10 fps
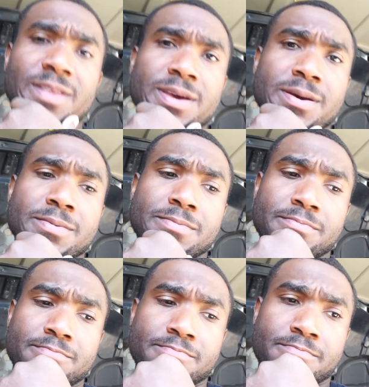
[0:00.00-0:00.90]

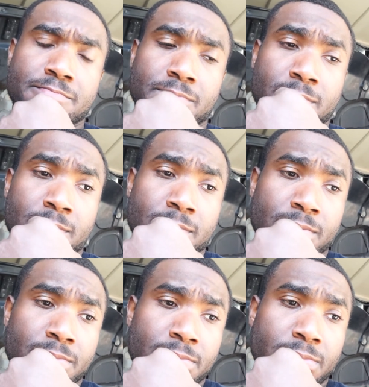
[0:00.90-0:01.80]
them
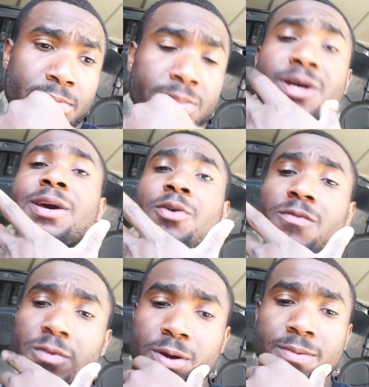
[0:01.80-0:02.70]
look
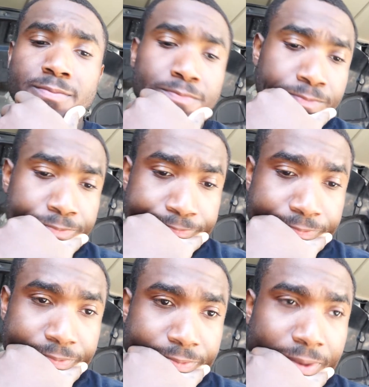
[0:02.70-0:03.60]
over it.
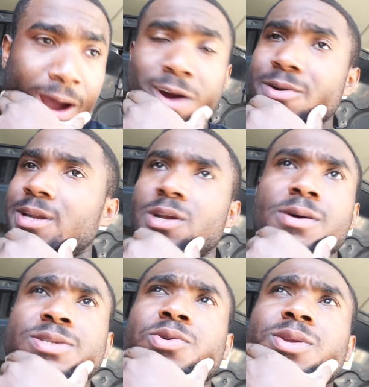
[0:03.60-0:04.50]
I already know
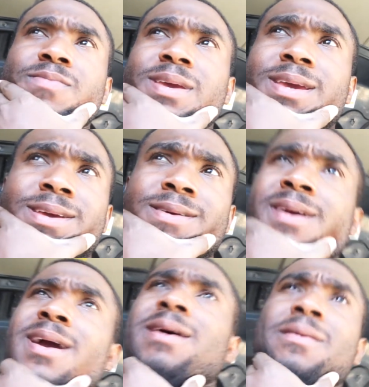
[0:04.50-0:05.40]
it's going to be
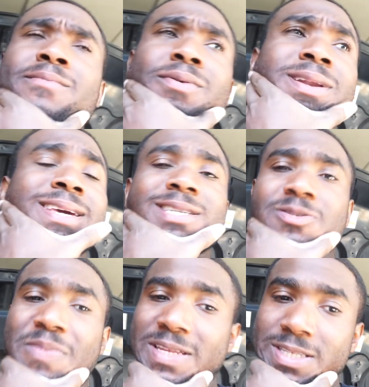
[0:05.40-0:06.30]
pretty
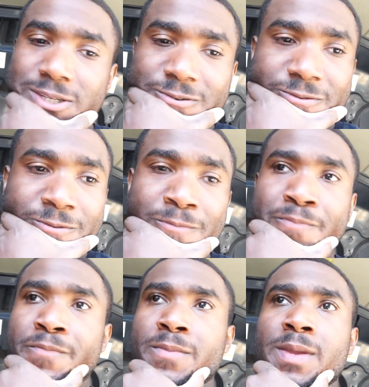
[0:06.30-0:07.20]
expensive.
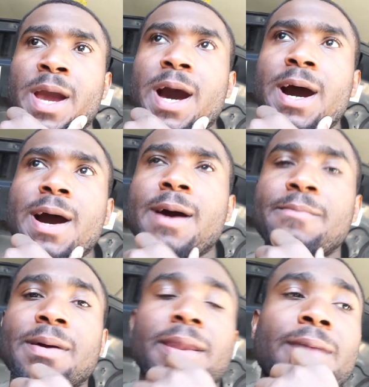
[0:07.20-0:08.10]

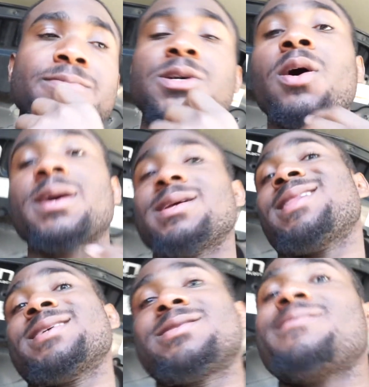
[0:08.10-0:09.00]
And I'm talking
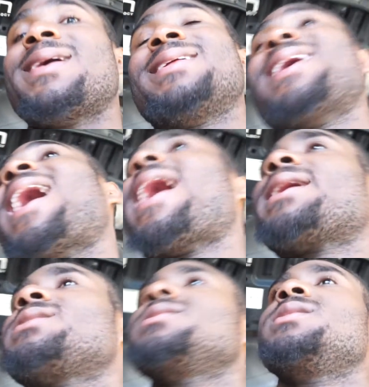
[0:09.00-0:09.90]
like somebody that
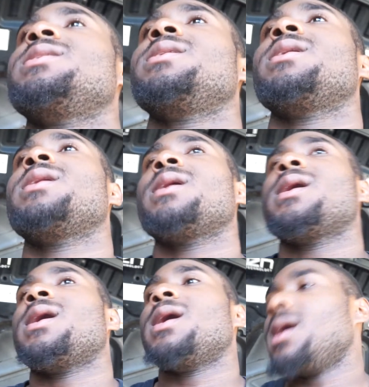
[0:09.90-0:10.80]
actually,
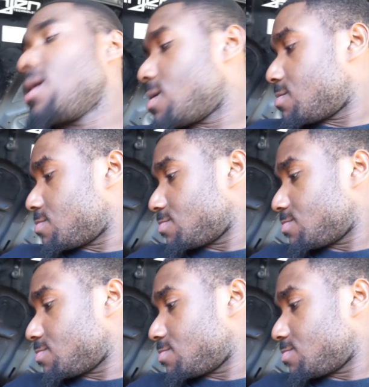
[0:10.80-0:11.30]
what